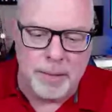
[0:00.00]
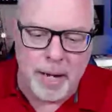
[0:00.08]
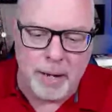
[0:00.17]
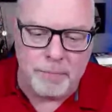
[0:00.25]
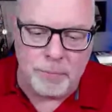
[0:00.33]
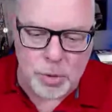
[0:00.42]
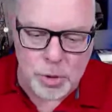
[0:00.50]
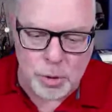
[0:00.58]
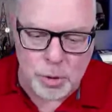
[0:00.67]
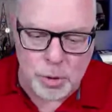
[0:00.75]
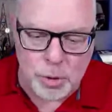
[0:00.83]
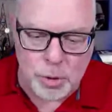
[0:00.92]
that for
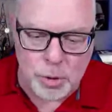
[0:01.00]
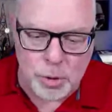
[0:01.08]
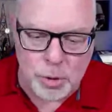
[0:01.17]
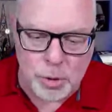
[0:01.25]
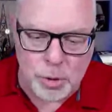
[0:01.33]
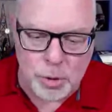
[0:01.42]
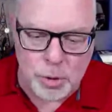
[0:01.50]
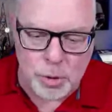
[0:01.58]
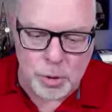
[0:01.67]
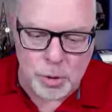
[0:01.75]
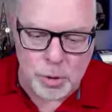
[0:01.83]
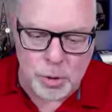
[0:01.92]
sure as
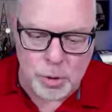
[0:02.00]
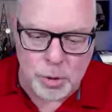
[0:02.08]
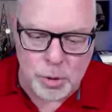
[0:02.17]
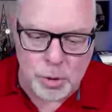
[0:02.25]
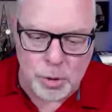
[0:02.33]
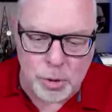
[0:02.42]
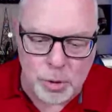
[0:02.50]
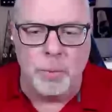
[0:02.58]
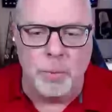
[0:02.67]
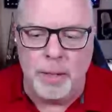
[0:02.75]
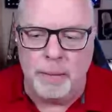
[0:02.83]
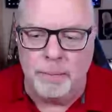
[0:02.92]
we head into next
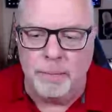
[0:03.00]
week.